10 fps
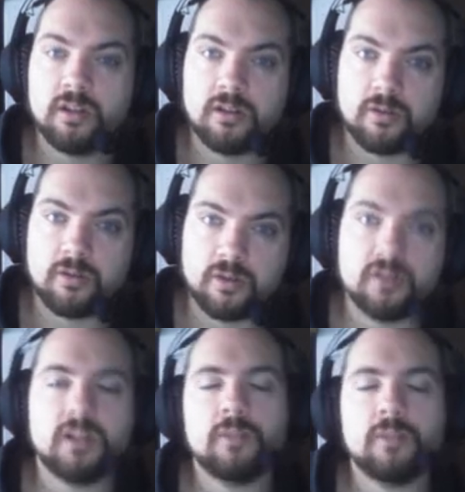On a
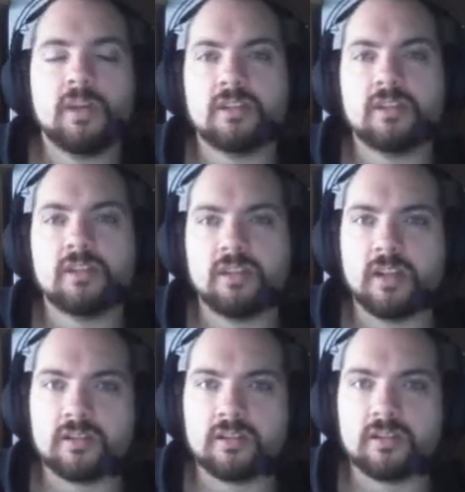daily basis it gets
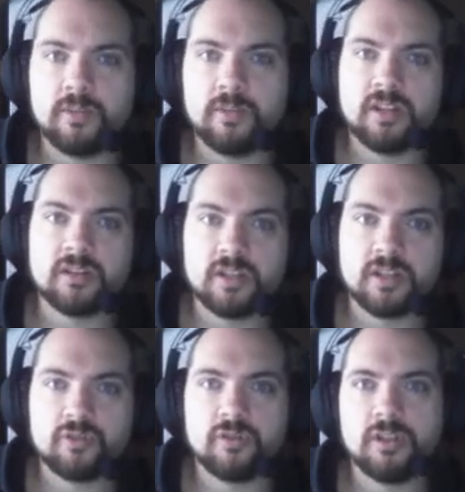updates
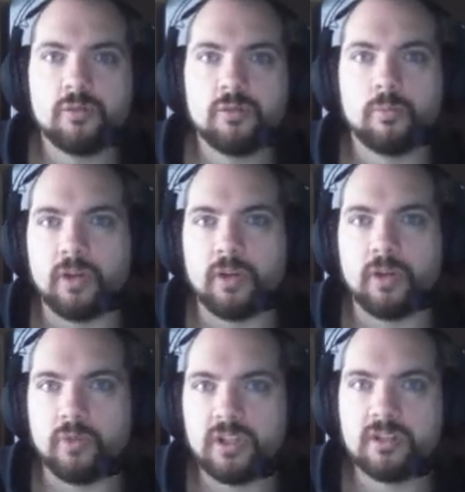naturally, by
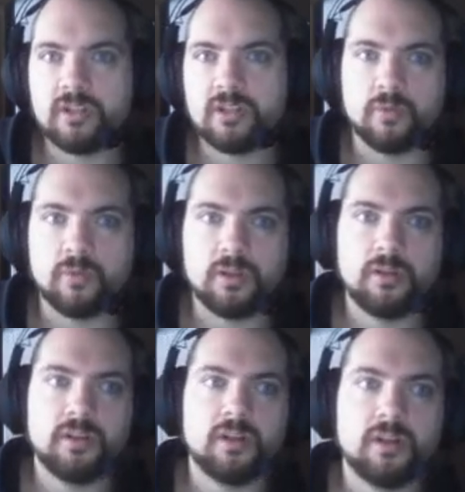reason, well,
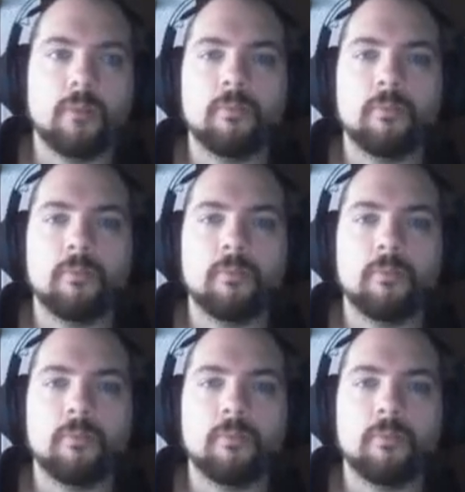there are